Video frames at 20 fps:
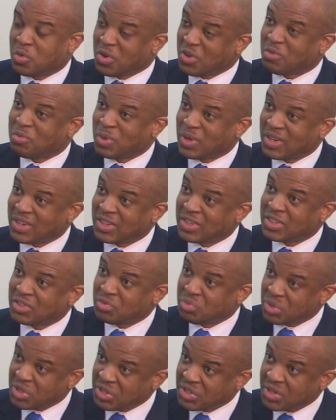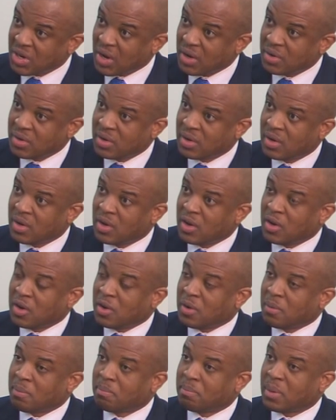We've been in the region,
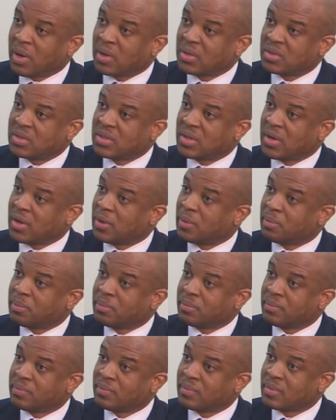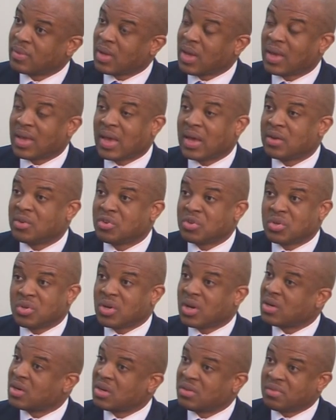but again,
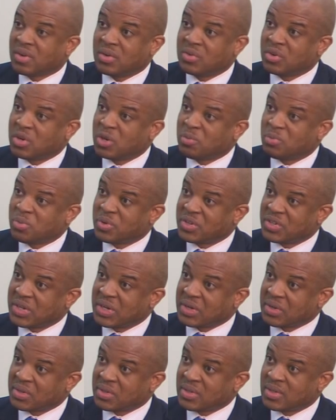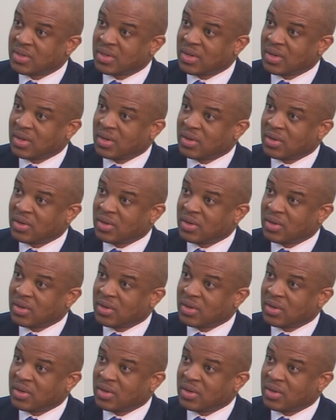you can never really predict.